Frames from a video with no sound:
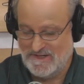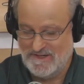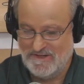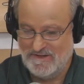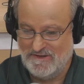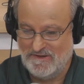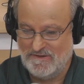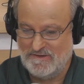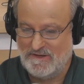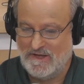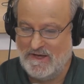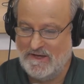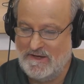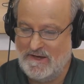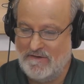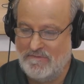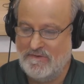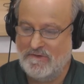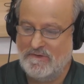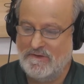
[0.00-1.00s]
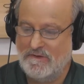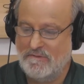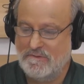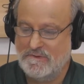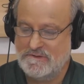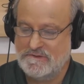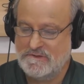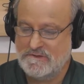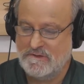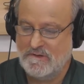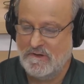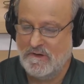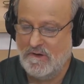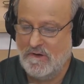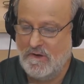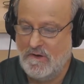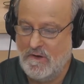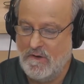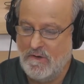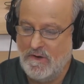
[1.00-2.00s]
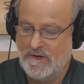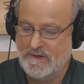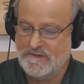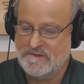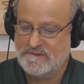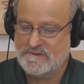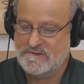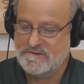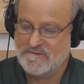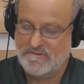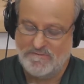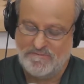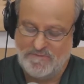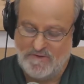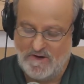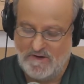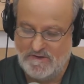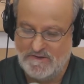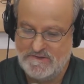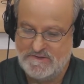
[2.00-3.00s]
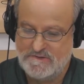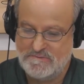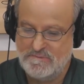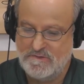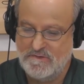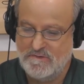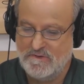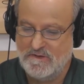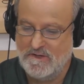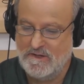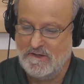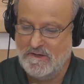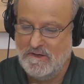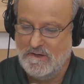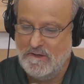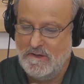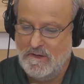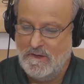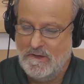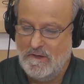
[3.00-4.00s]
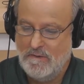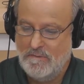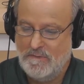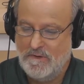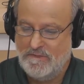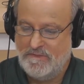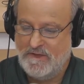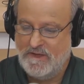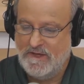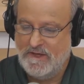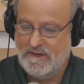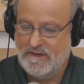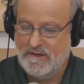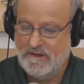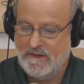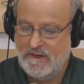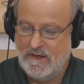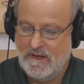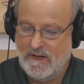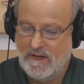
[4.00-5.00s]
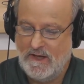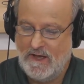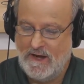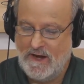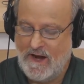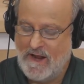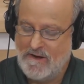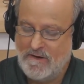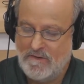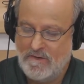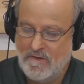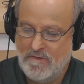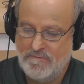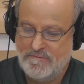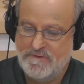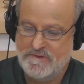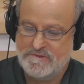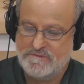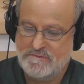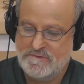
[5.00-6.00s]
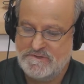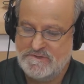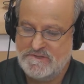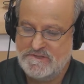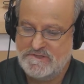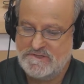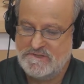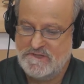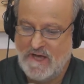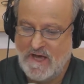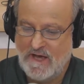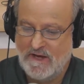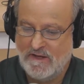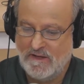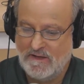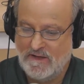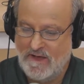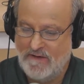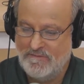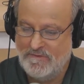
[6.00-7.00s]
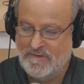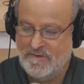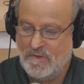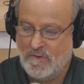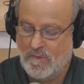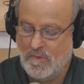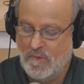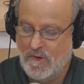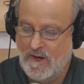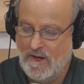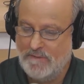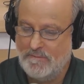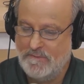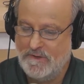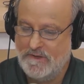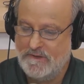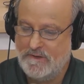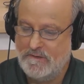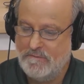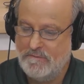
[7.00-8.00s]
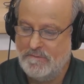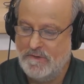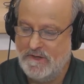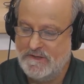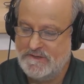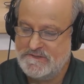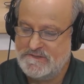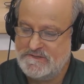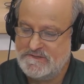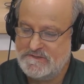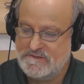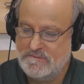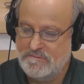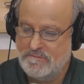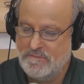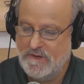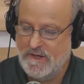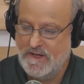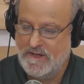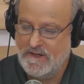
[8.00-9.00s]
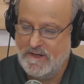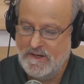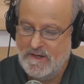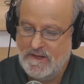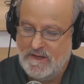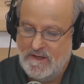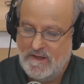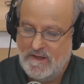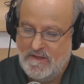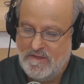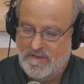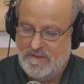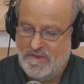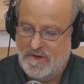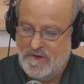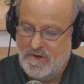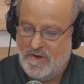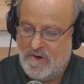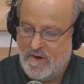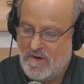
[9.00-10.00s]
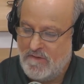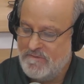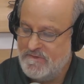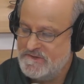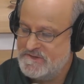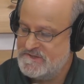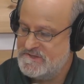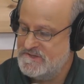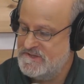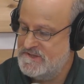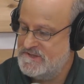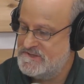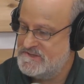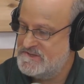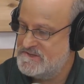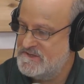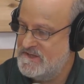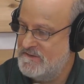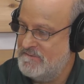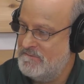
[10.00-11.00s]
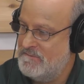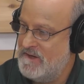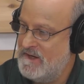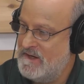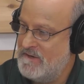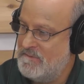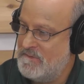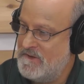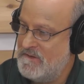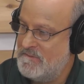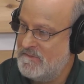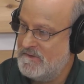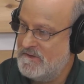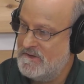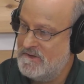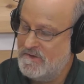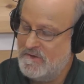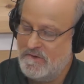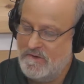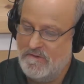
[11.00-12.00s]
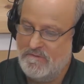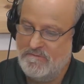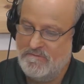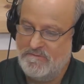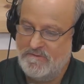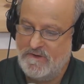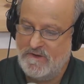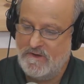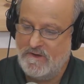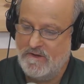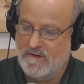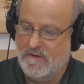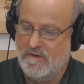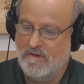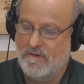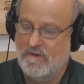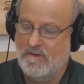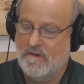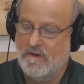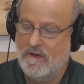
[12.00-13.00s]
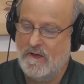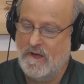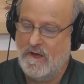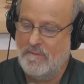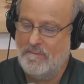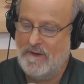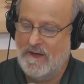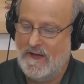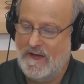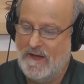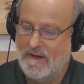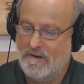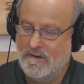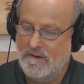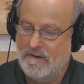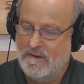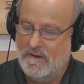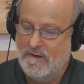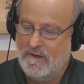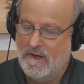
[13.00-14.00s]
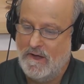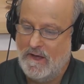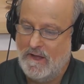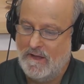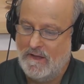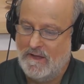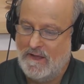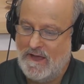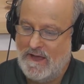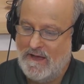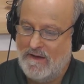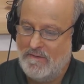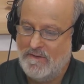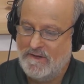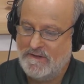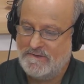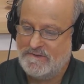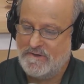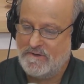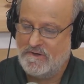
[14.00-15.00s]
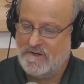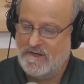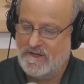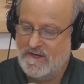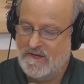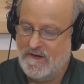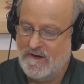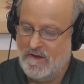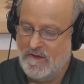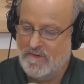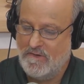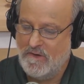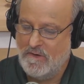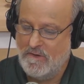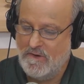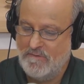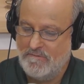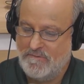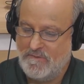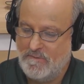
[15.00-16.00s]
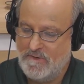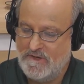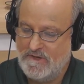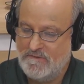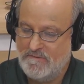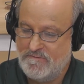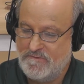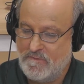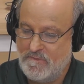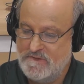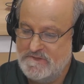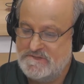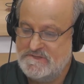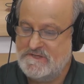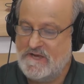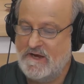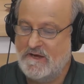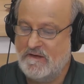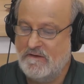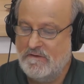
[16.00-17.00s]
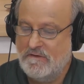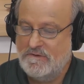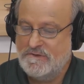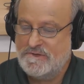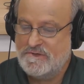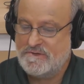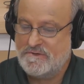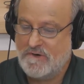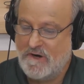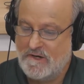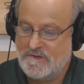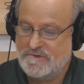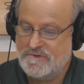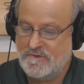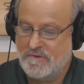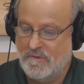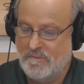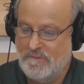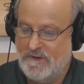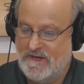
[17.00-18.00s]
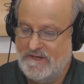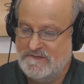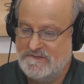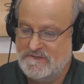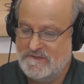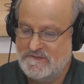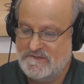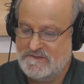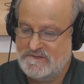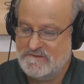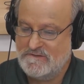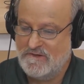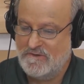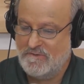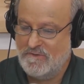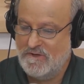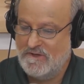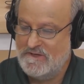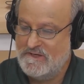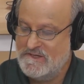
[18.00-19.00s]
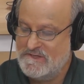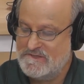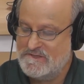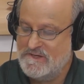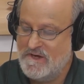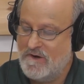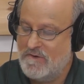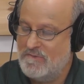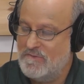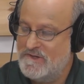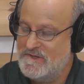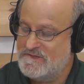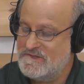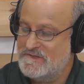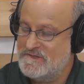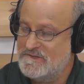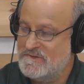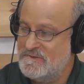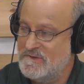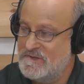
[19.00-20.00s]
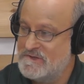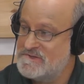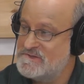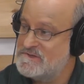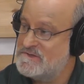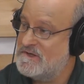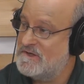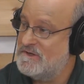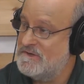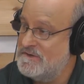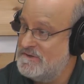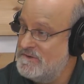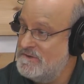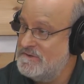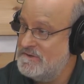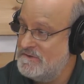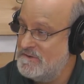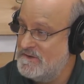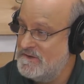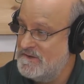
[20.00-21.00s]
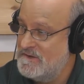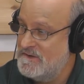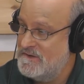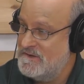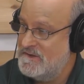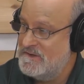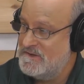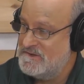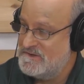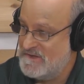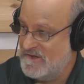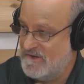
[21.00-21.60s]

and mm-hmm. looked like everything was going fairly smoothly, but then, uh, and I don't know if this was just 9-11 or what, but but but the nervousness that many people in Europe feel yeah. about allowing Turkey in, although from a from a secular structural basis, there really is no reason to exclude hmm. hmm.